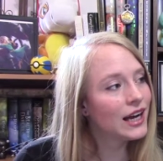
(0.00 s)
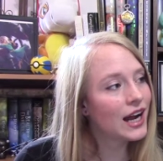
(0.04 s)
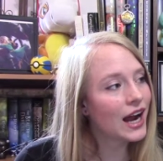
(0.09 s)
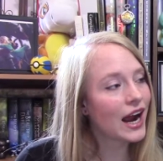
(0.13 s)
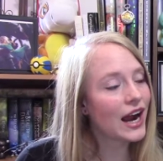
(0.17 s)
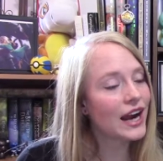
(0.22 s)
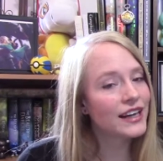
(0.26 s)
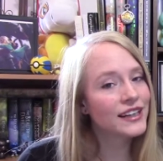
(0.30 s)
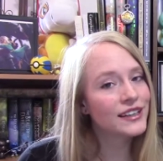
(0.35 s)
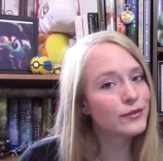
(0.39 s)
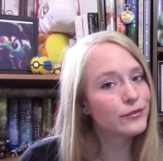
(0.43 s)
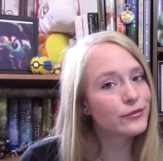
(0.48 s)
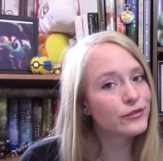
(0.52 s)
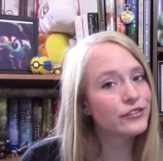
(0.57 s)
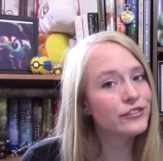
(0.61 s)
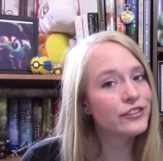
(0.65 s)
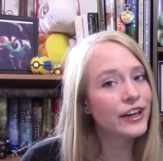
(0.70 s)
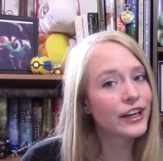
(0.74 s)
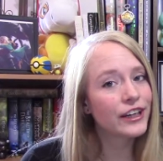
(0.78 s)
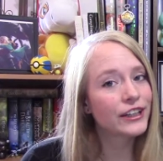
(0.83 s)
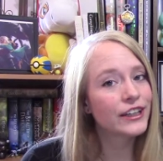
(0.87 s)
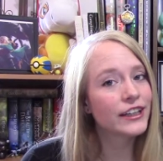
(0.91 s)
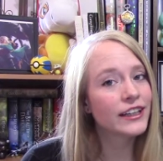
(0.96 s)
I am
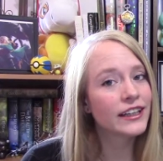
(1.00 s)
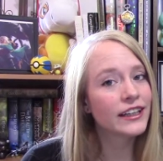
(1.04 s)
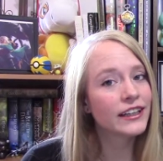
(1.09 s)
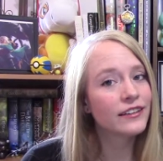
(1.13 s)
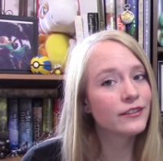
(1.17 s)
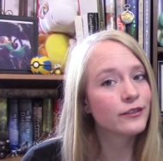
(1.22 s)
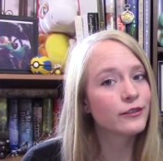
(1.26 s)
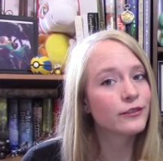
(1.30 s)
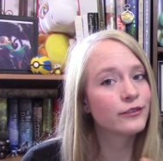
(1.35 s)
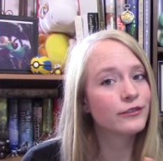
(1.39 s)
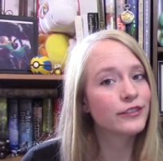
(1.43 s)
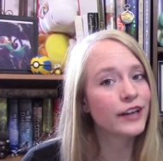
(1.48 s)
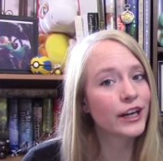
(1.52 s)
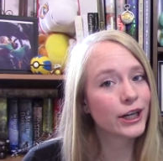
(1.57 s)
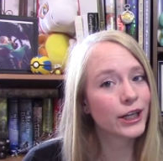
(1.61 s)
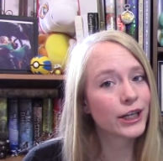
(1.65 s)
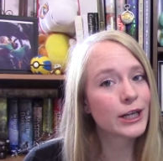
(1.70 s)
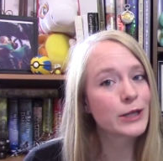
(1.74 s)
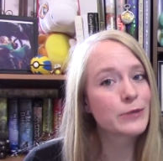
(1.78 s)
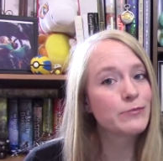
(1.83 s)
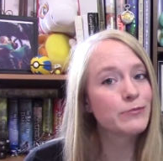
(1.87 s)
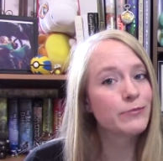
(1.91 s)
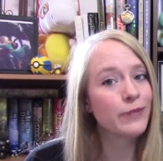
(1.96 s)
very,
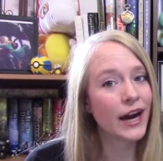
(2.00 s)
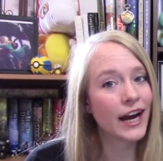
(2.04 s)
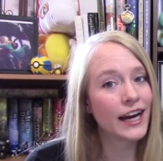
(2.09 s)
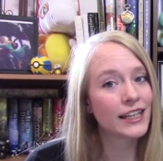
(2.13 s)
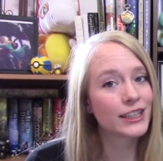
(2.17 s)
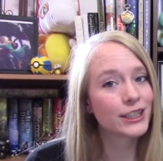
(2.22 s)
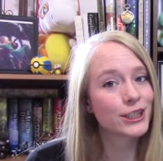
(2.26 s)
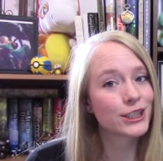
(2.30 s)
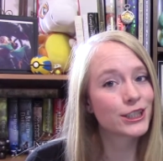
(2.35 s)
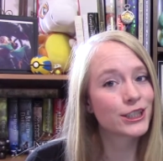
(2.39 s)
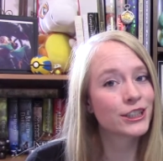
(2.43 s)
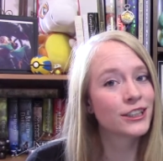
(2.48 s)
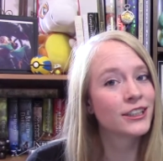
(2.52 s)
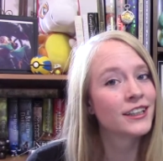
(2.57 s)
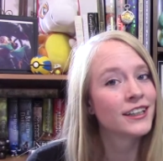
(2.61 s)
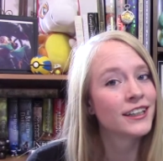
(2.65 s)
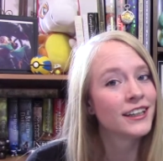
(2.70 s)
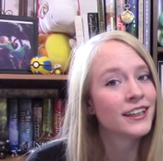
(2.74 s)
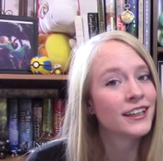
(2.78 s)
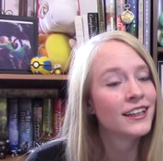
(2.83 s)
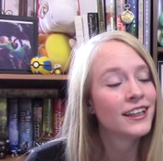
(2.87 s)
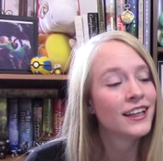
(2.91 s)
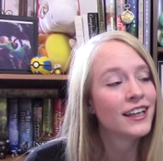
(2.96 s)
very much
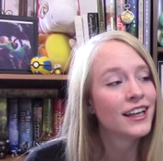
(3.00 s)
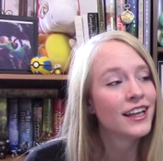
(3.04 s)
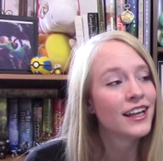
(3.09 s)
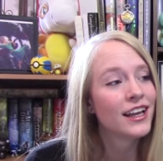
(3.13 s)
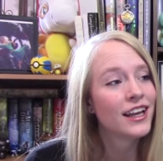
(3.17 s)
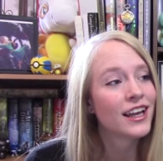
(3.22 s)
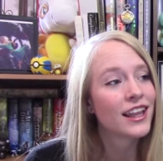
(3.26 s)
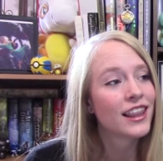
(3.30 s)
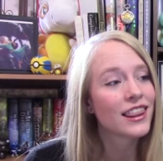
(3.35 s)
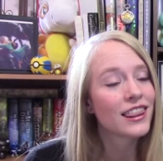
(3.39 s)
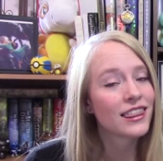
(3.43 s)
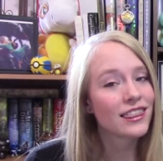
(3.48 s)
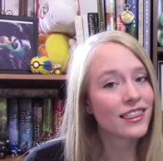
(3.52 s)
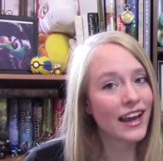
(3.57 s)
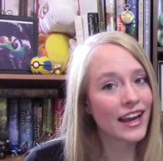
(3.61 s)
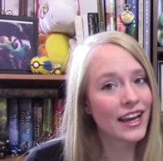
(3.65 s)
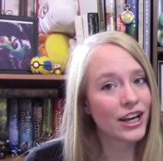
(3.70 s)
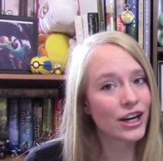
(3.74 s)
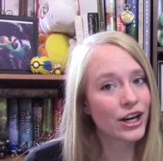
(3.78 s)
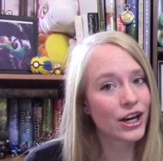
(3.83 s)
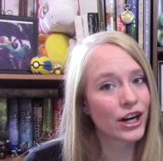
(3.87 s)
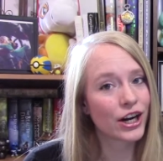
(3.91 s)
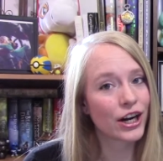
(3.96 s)

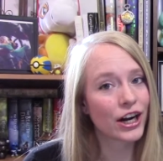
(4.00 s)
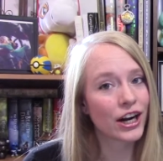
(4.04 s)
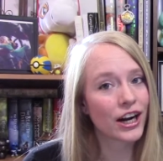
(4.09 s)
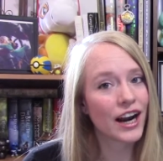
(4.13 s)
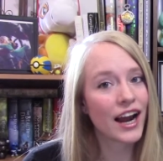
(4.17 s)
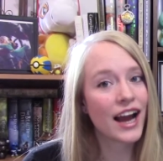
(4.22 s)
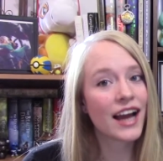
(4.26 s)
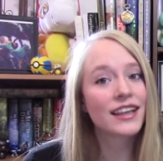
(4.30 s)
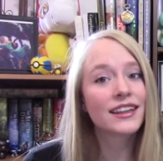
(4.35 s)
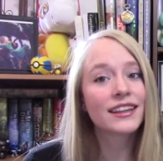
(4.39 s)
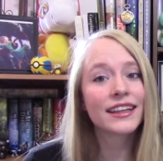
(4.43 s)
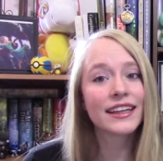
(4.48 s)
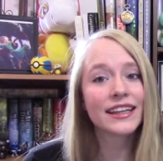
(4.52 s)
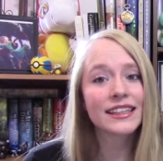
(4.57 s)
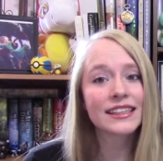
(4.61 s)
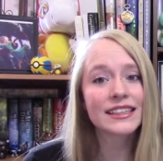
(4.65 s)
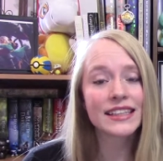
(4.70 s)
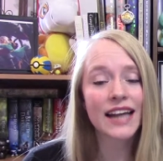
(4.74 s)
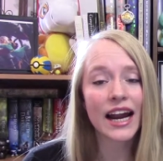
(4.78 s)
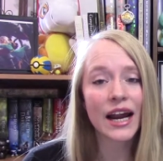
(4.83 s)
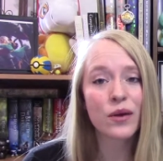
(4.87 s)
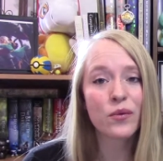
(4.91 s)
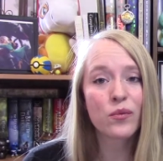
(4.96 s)
like her. At
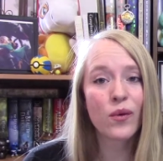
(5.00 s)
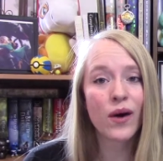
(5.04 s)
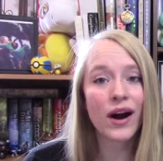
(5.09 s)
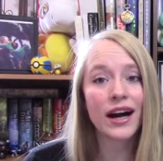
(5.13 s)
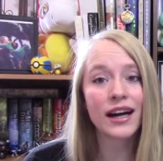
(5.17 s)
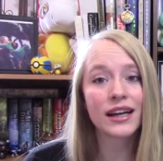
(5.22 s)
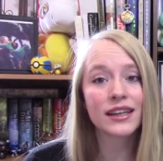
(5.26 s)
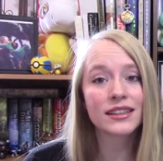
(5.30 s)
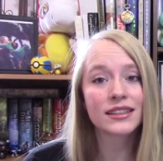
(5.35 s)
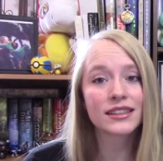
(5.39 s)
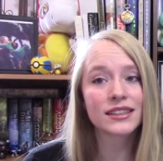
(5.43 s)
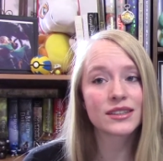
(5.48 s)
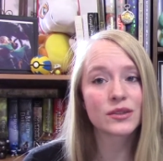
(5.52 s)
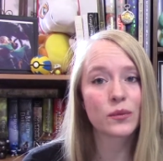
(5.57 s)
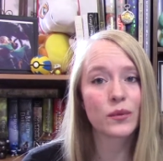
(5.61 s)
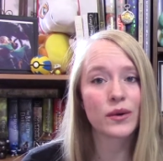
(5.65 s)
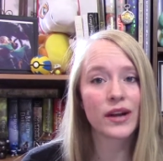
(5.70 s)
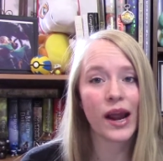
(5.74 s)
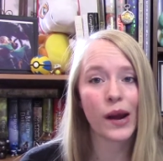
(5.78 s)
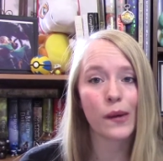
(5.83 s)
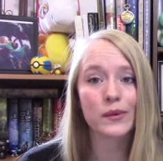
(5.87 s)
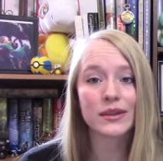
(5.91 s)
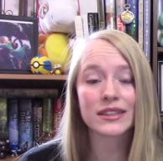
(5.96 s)
least I was
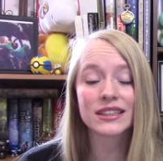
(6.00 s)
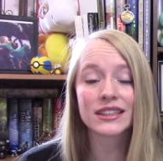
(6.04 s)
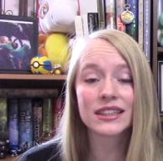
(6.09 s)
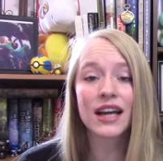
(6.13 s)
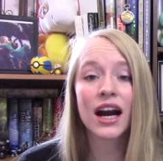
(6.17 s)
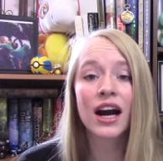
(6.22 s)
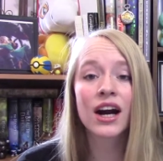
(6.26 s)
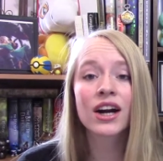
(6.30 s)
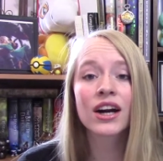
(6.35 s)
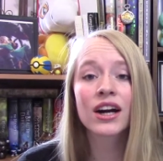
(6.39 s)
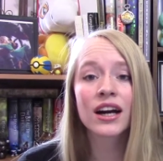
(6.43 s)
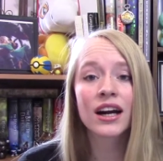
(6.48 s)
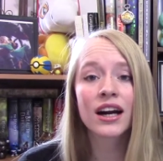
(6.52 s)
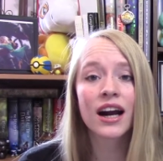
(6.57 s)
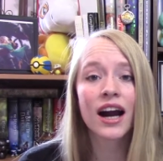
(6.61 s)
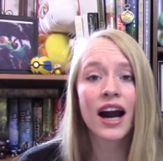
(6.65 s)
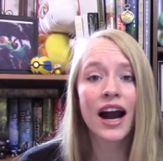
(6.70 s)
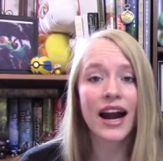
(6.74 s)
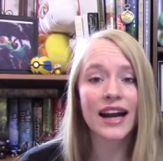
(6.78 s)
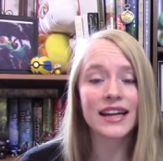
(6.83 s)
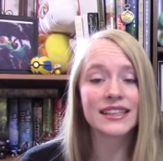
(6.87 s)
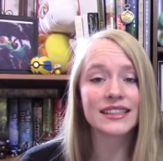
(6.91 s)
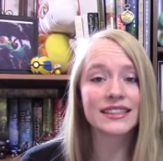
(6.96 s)
when I was younger.
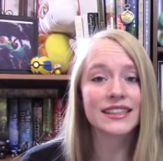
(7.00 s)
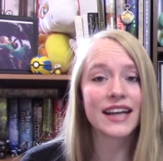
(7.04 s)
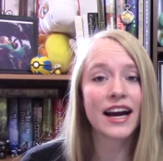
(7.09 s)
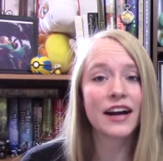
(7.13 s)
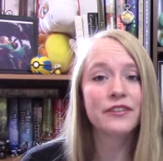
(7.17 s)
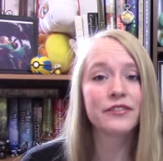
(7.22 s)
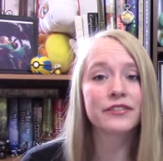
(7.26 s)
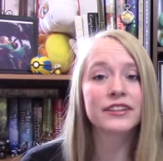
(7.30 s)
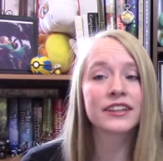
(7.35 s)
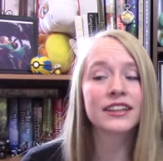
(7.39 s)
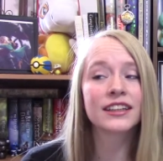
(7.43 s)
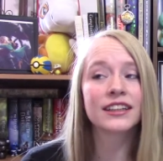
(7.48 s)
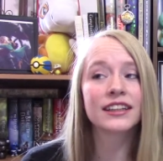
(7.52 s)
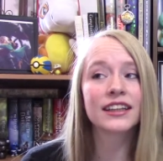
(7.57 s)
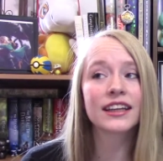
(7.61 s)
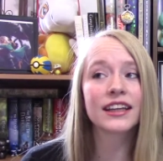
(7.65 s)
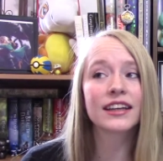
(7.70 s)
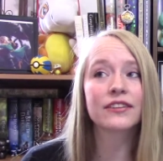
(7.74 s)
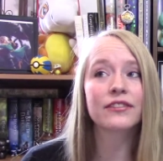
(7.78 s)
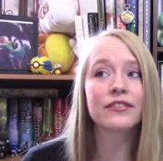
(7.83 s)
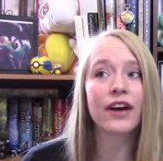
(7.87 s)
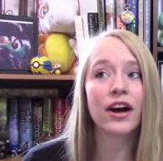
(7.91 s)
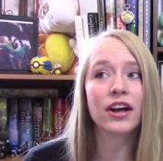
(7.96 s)
I
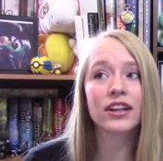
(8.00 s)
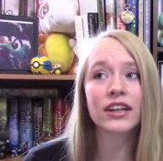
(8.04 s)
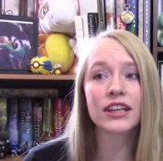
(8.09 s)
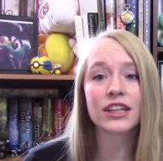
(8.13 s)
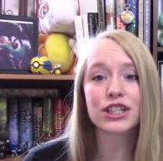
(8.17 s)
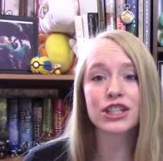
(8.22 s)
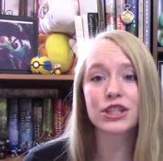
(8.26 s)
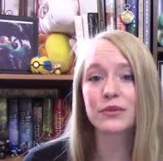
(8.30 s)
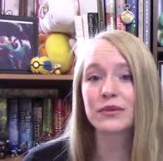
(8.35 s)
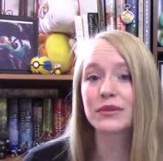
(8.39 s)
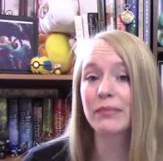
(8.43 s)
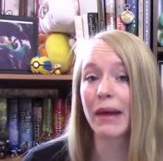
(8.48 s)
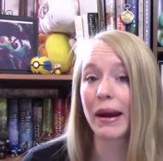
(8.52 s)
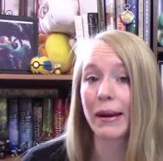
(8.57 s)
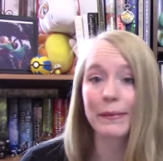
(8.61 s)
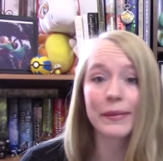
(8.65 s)
definitely felt like she was my